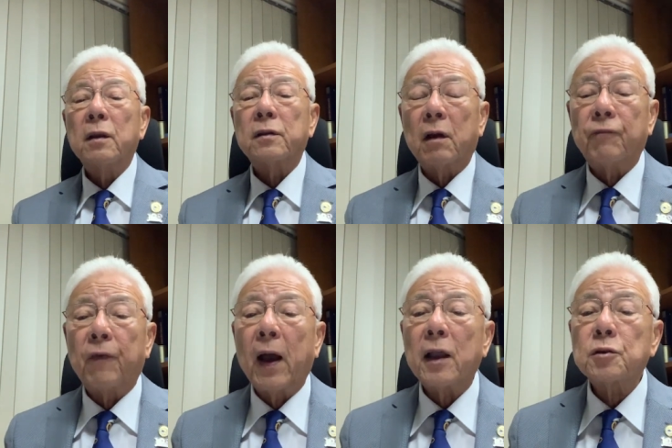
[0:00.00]
a
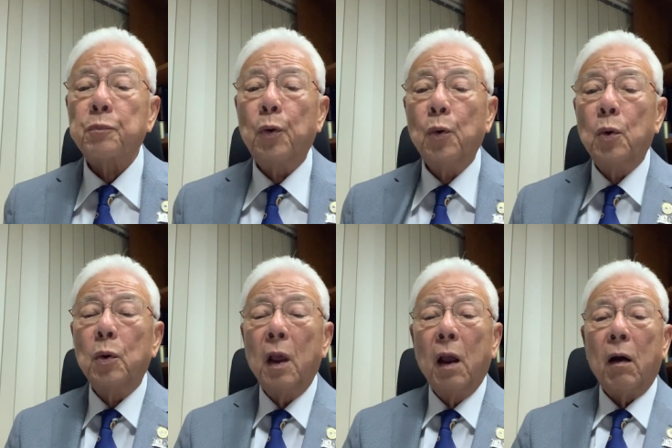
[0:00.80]
vast
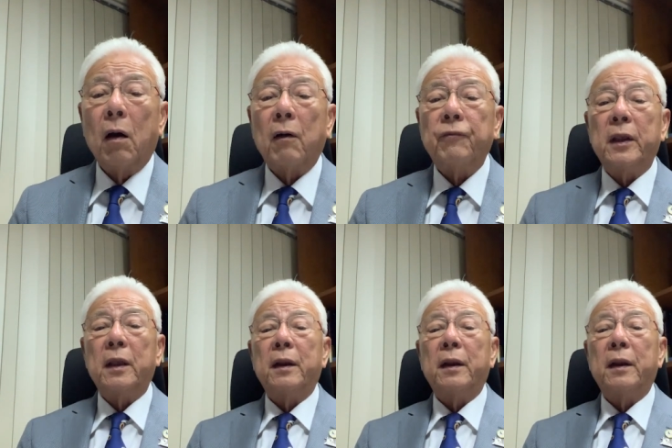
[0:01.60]
pool of the